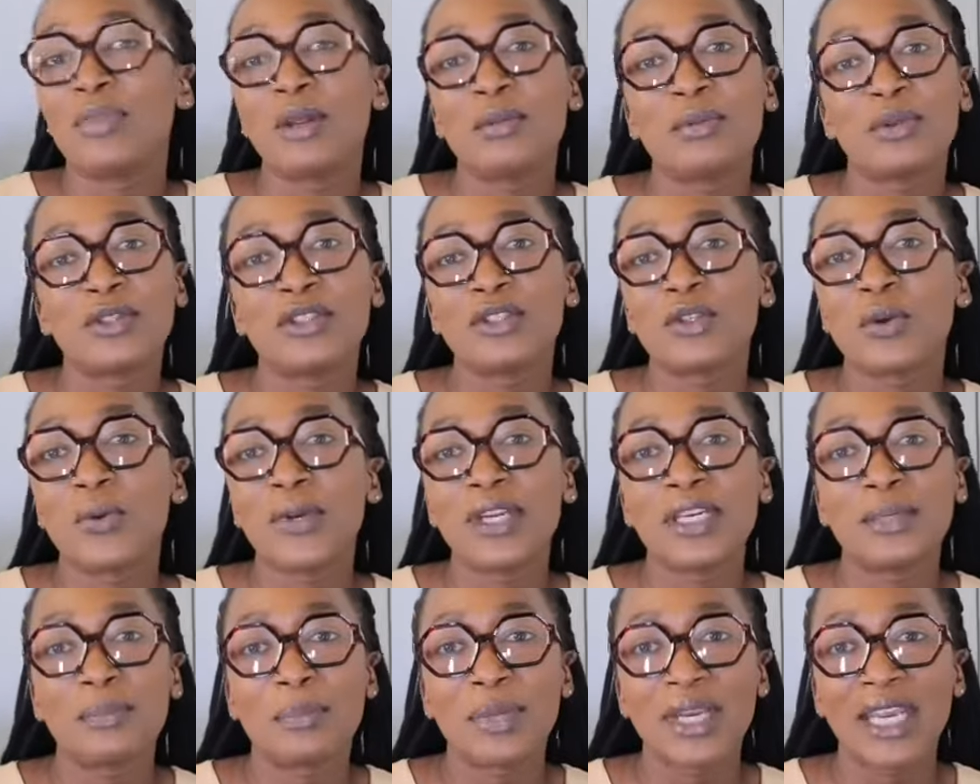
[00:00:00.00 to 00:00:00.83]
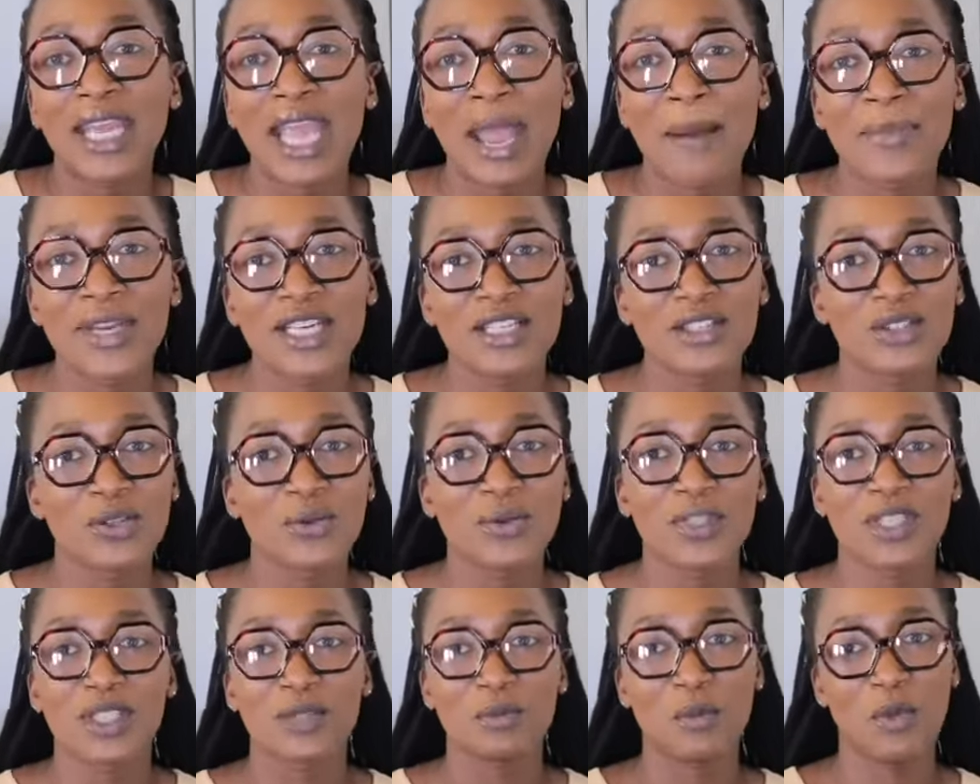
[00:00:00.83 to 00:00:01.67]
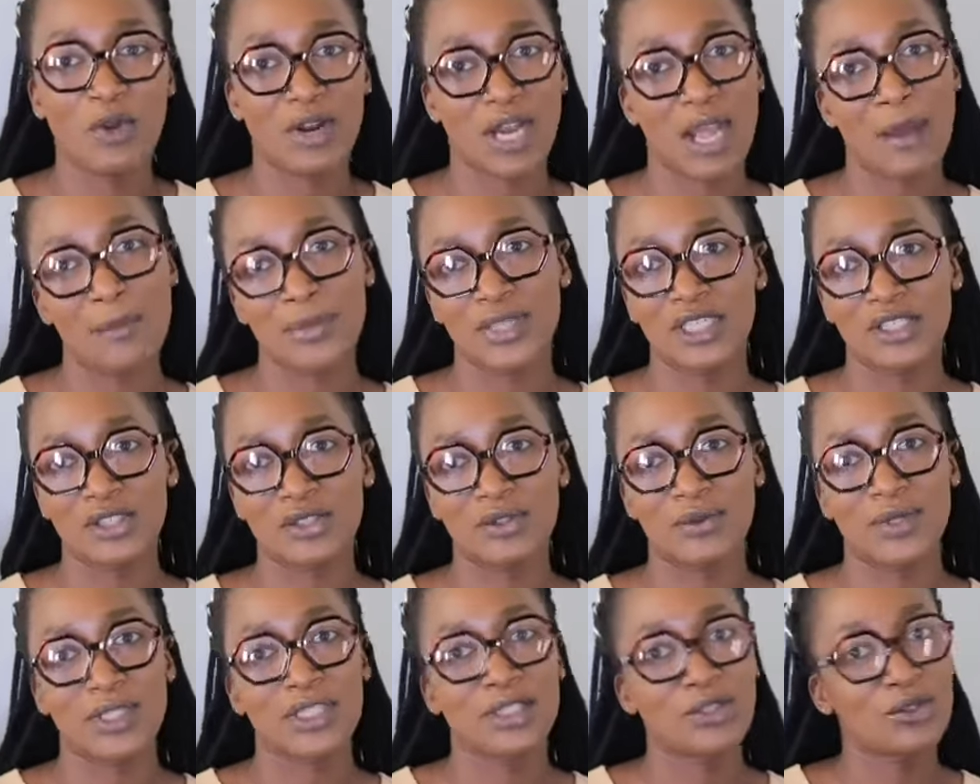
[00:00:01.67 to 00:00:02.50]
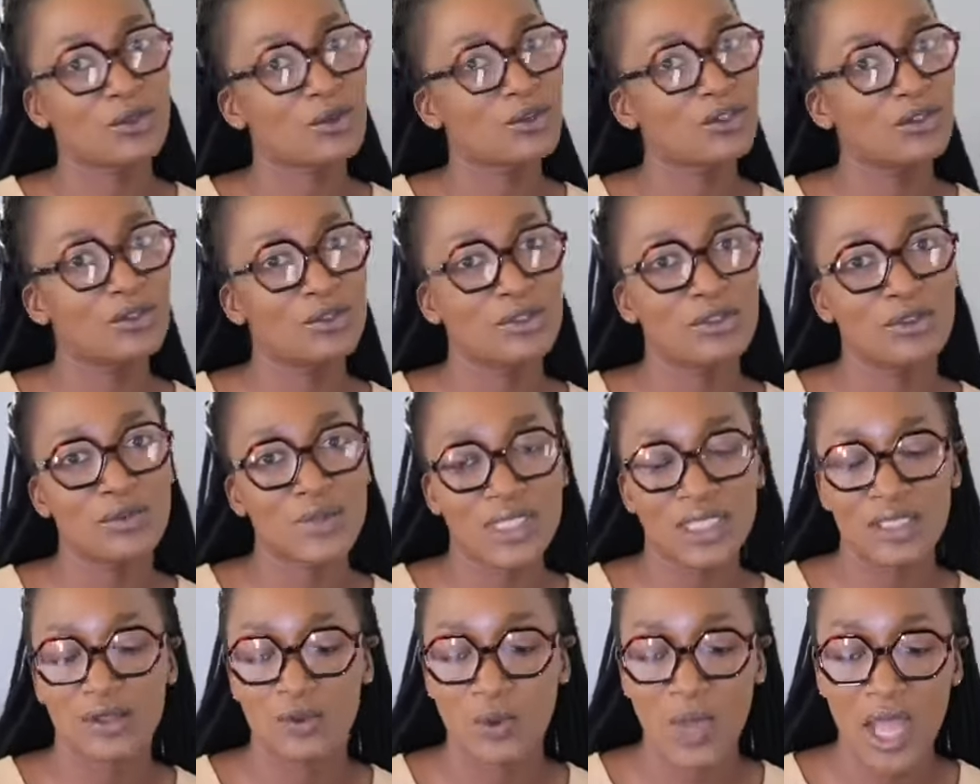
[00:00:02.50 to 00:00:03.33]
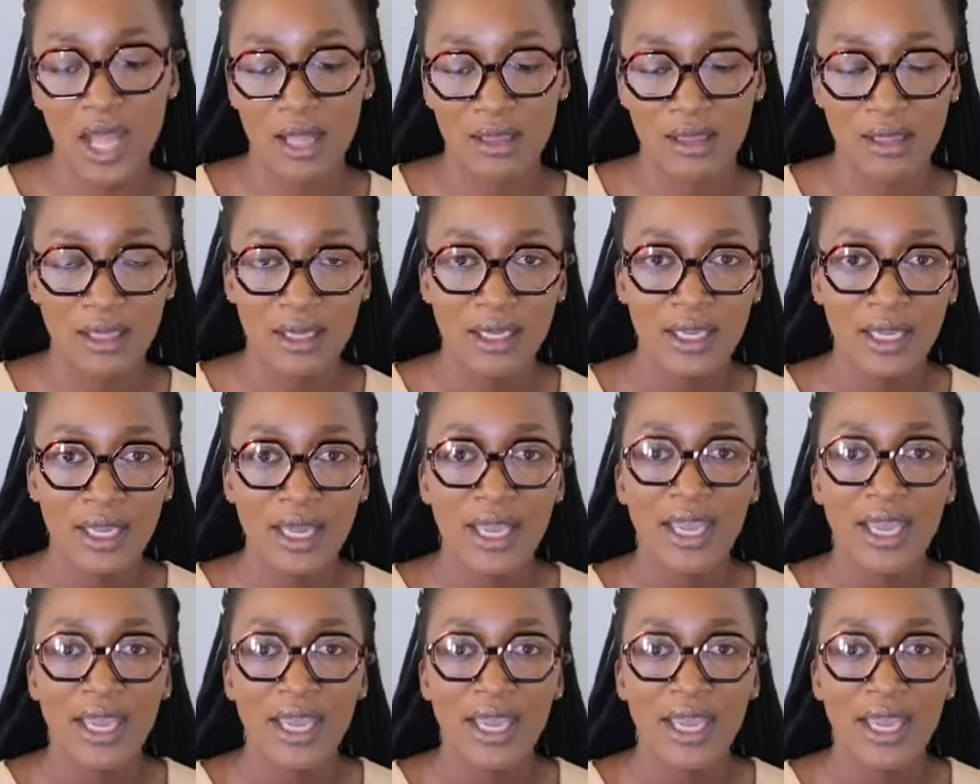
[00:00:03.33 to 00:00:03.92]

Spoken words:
People do it, big companies do it, small companies do it. So you do it as well.